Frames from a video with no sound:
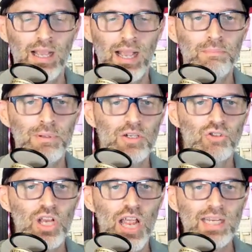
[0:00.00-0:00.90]
And Peter
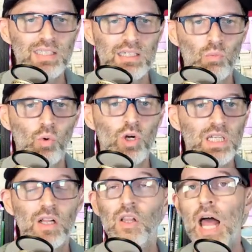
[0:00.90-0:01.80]
Jackson worked
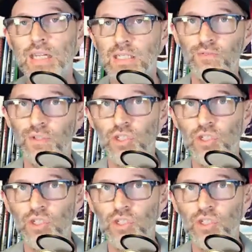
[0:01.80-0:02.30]
in a lot of different